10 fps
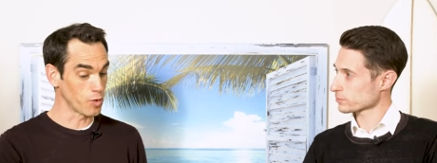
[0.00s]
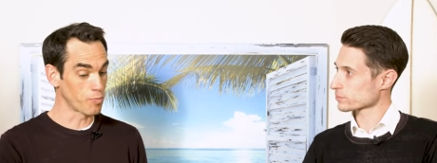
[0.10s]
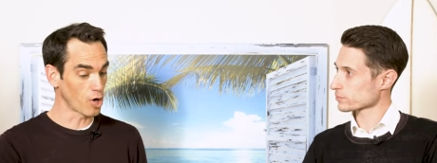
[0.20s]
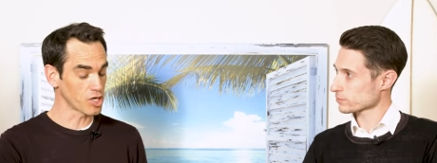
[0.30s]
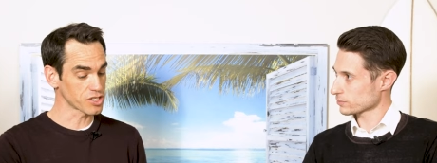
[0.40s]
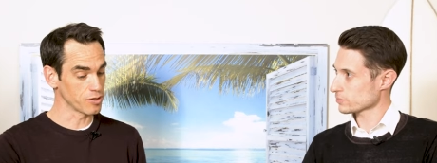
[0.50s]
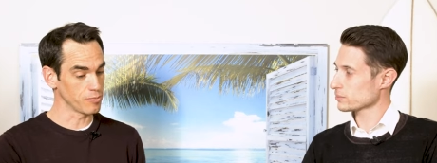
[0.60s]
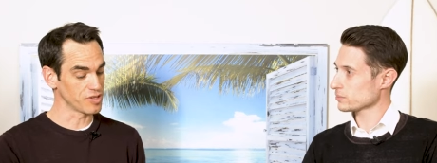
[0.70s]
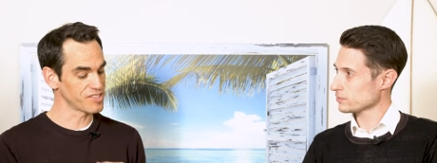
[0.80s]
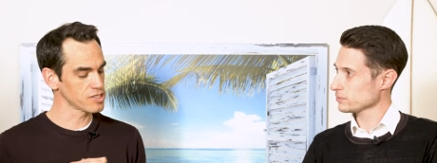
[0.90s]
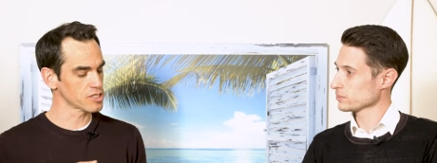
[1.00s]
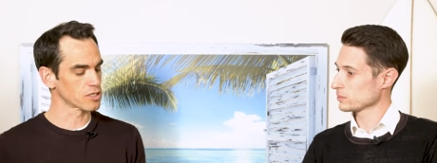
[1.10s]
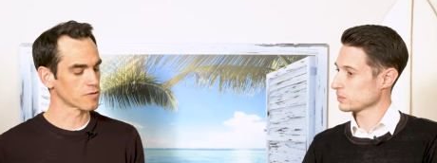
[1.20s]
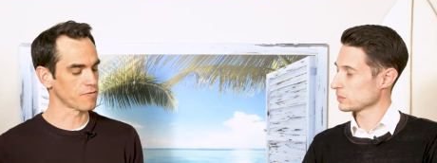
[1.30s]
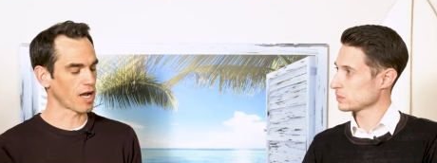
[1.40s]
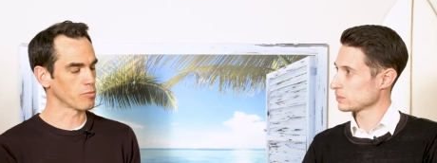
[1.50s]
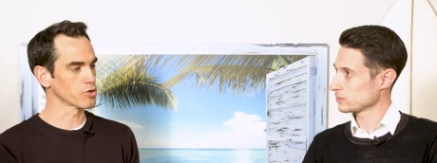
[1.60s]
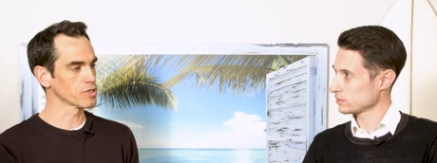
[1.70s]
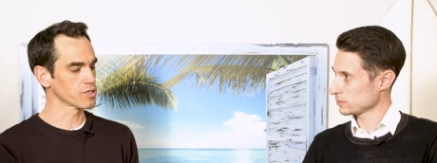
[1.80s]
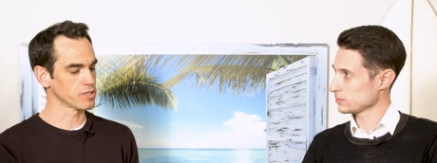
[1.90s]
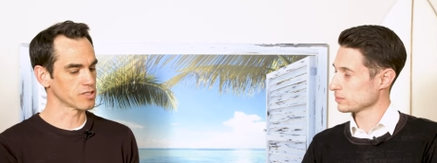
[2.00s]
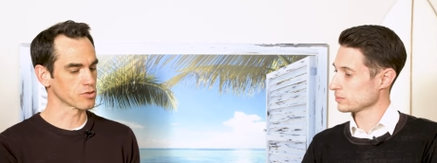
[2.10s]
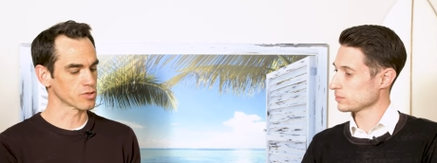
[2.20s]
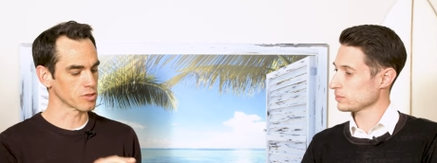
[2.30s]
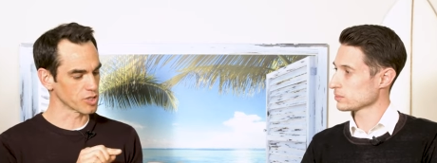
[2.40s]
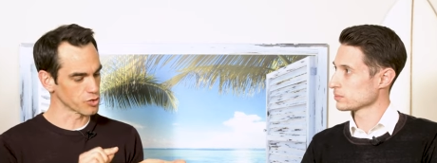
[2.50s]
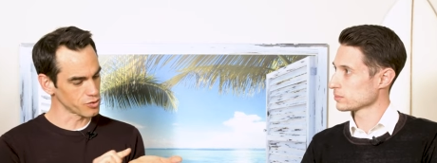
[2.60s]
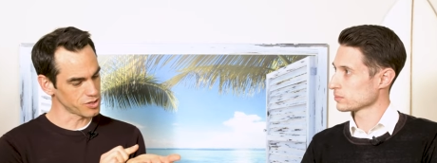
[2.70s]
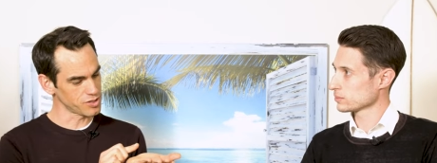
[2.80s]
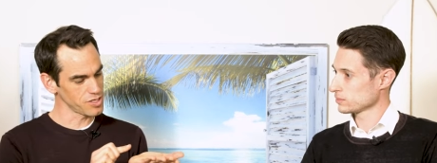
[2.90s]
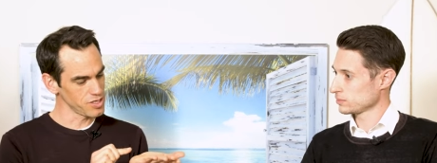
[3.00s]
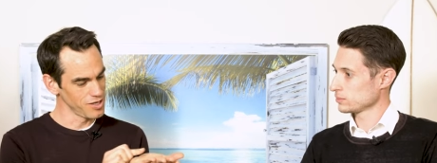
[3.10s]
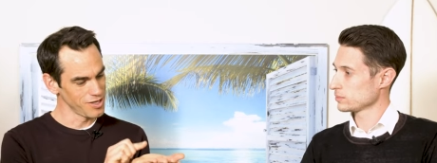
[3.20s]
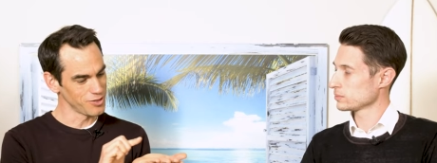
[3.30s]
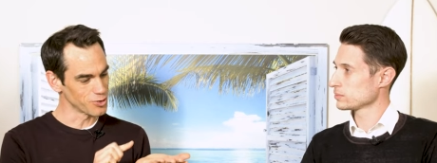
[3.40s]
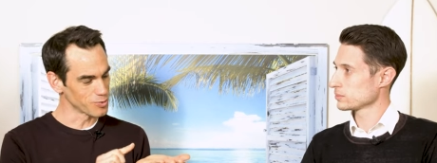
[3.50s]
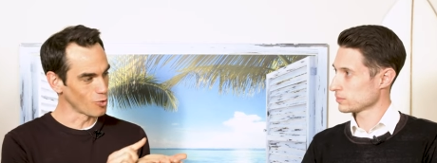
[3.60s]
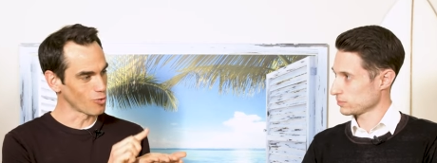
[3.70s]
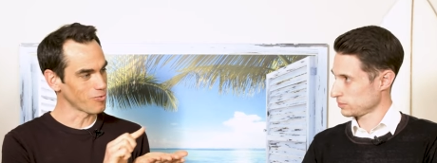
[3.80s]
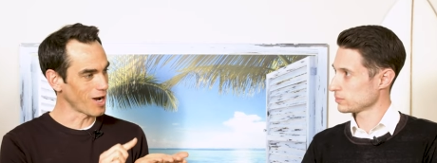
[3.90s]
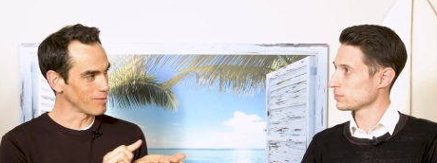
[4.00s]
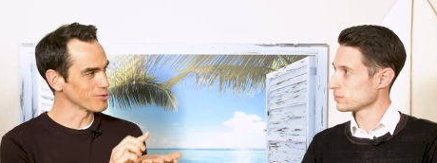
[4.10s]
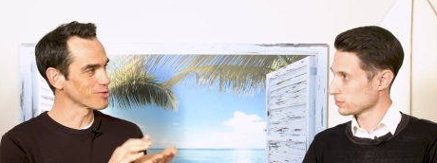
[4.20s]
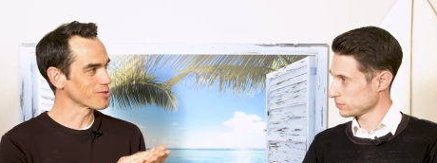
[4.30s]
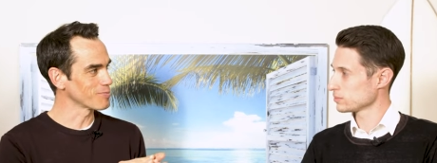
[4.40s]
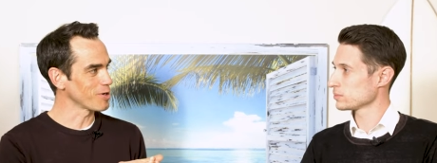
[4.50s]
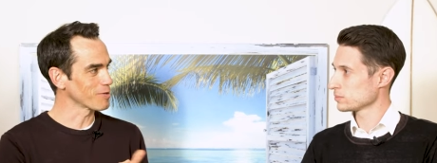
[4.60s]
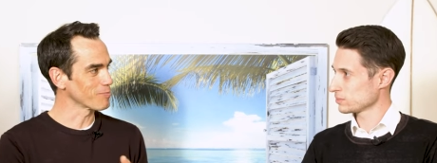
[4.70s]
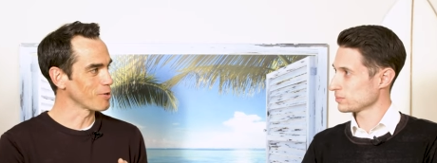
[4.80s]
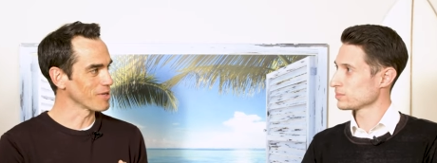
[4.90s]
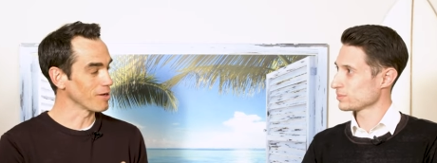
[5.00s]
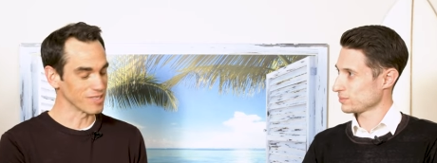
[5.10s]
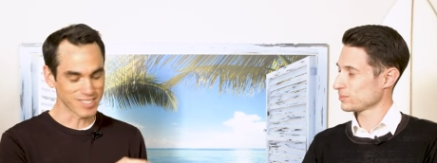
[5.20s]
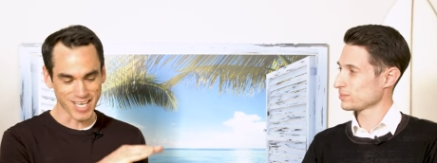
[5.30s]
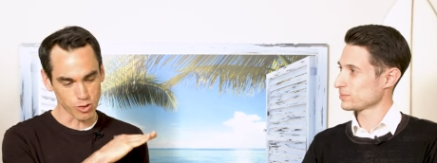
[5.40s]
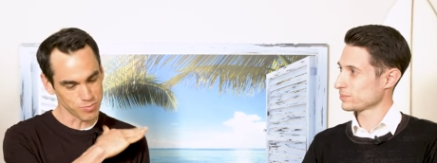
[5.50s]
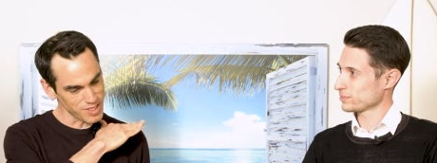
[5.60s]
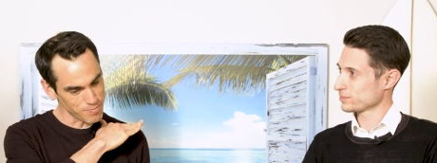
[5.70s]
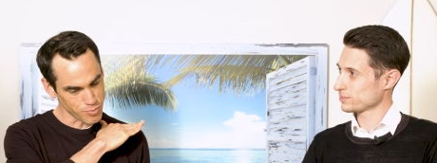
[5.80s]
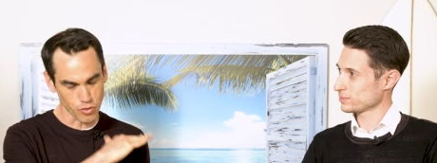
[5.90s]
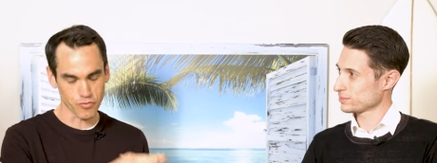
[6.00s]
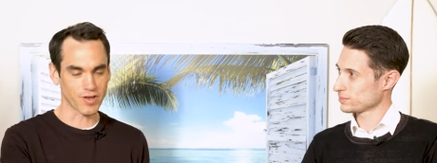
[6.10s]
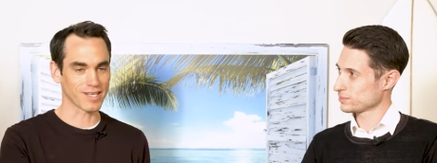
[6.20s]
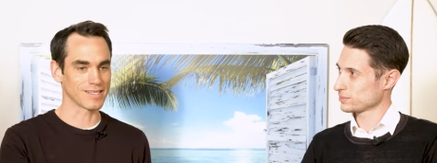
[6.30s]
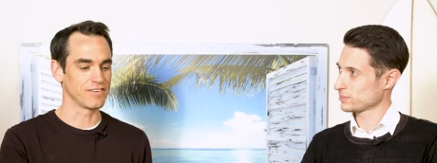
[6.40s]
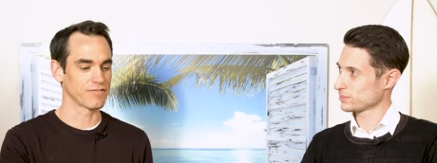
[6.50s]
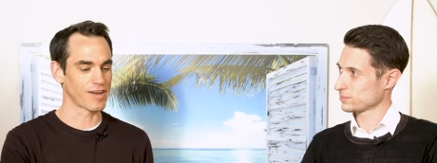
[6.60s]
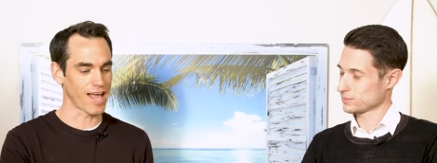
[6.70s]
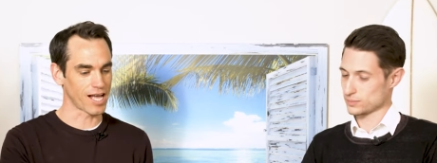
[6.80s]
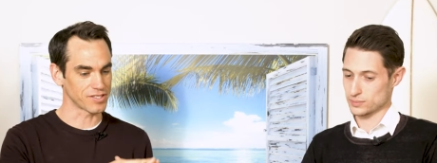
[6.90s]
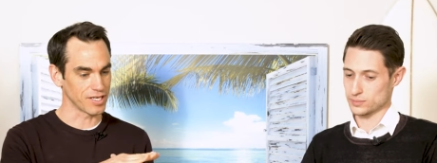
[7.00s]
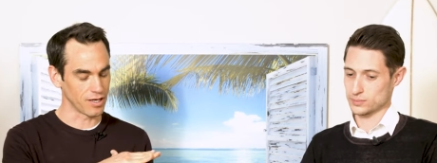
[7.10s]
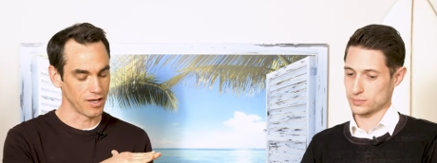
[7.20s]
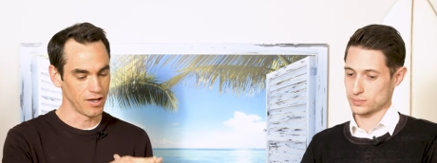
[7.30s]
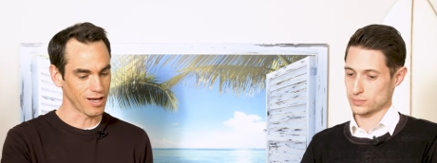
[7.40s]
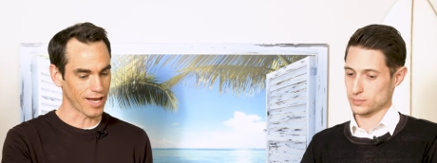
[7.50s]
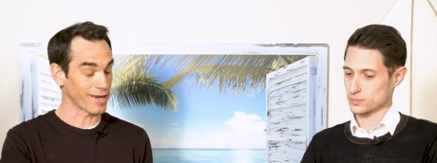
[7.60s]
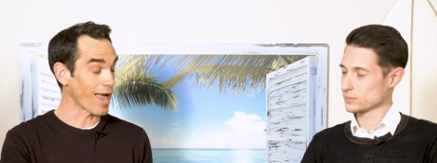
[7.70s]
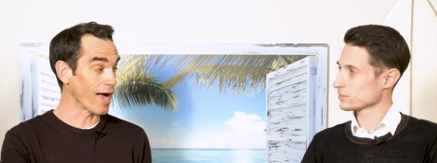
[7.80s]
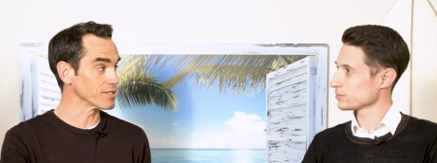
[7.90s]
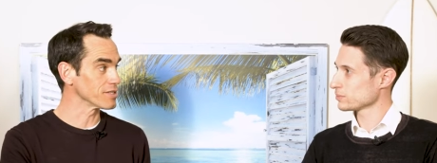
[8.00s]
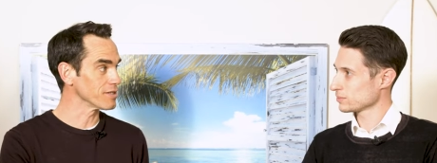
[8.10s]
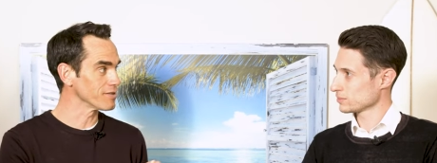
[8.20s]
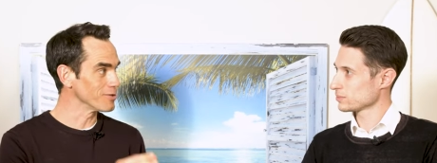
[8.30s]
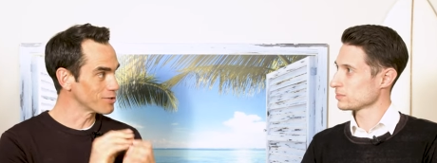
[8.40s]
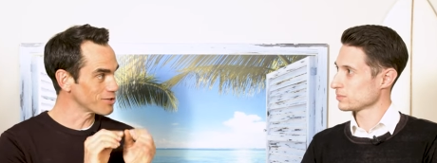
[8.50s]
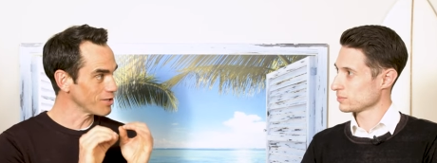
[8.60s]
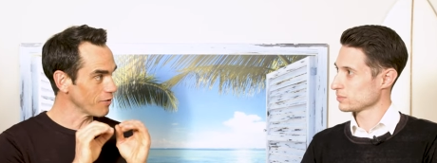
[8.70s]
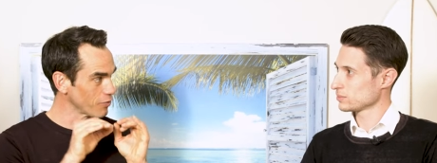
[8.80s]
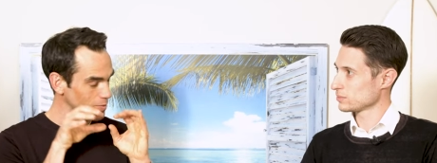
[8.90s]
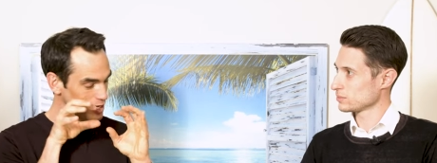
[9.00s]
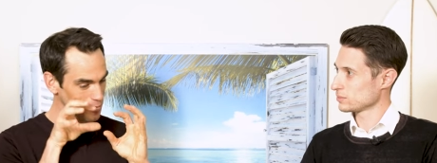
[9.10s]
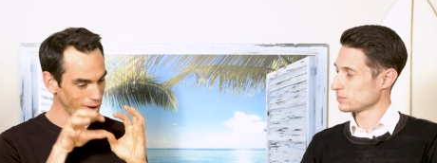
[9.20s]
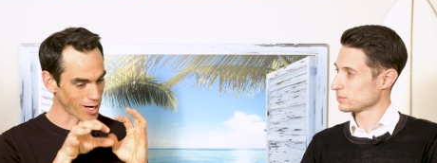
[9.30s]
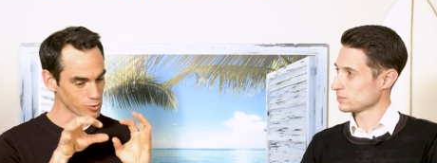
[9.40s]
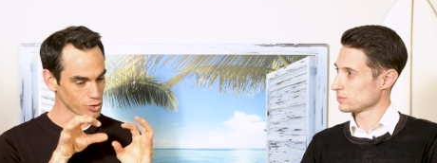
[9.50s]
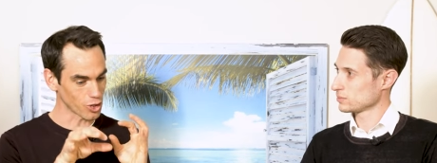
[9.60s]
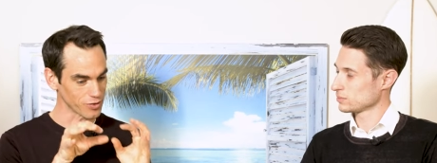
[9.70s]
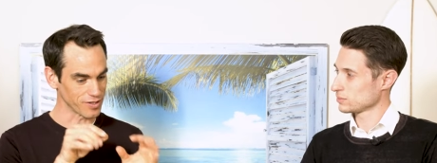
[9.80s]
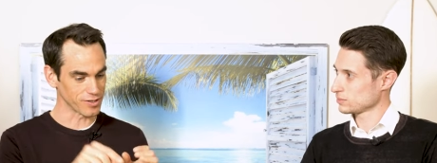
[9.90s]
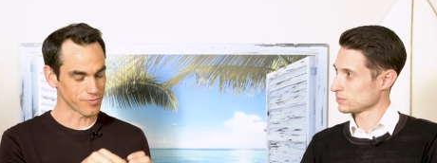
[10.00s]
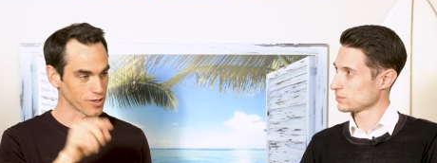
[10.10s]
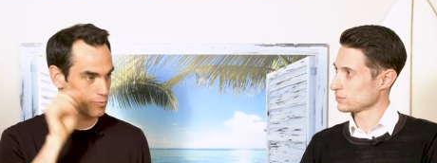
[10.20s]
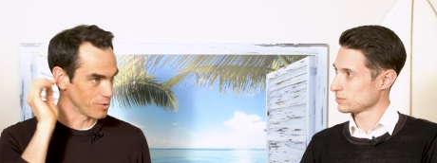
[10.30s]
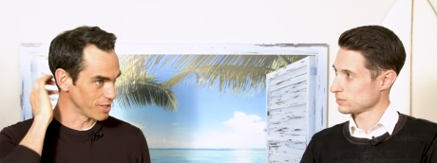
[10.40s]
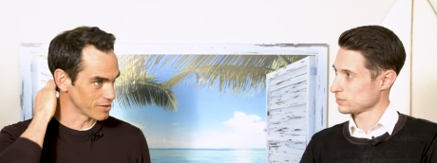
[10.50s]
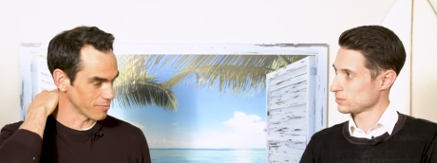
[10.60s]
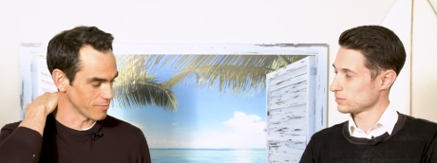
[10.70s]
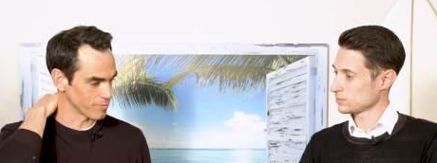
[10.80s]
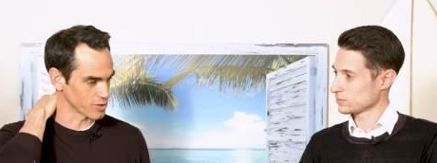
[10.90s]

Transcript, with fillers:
Speaker 1: we polish them, but since it's fibers, it's interesting because you see the small fibers popping up. It cannot be perfectly flat and like glass. It, you, if you make a macro shot, and it's funny, we made some